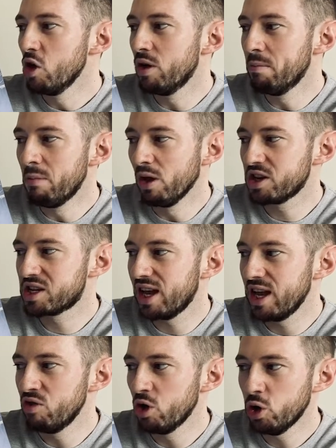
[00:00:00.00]
The
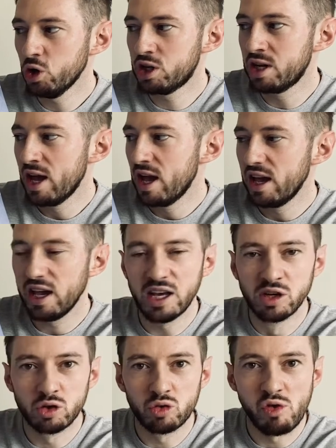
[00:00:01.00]
monster in the hood
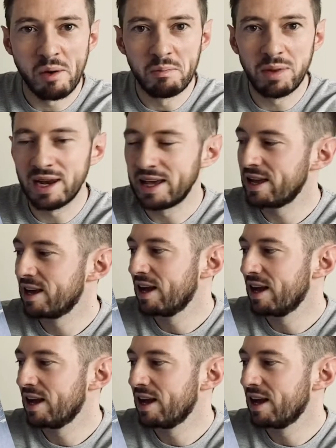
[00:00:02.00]
is grumbly